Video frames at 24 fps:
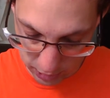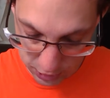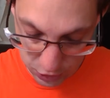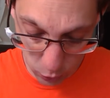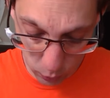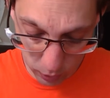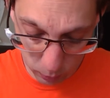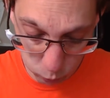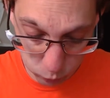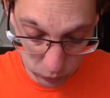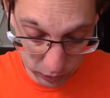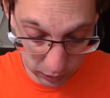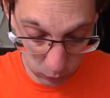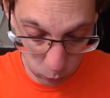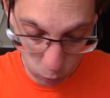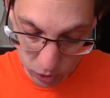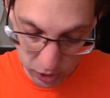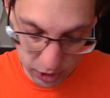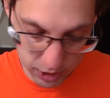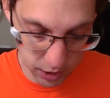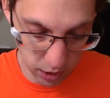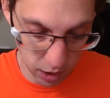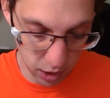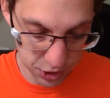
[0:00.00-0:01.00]
so I really
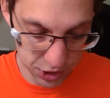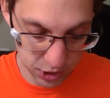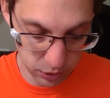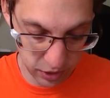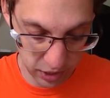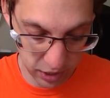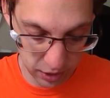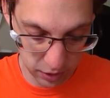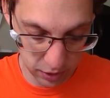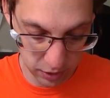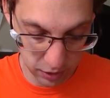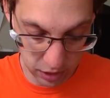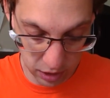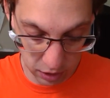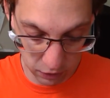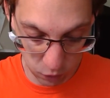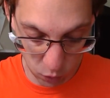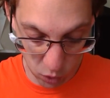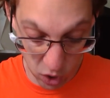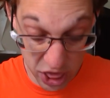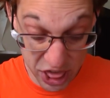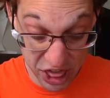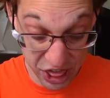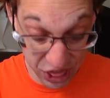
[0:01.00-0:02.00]
wanted to also then,
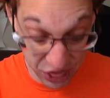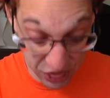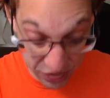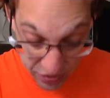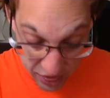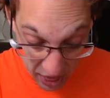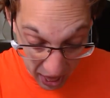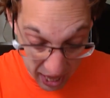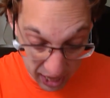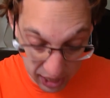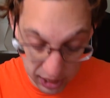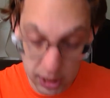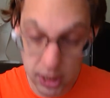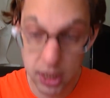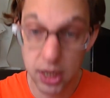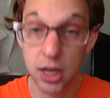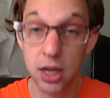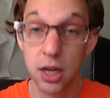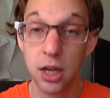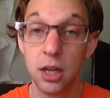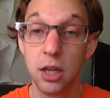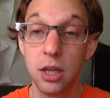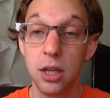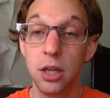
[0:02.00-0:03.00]
therefore, thank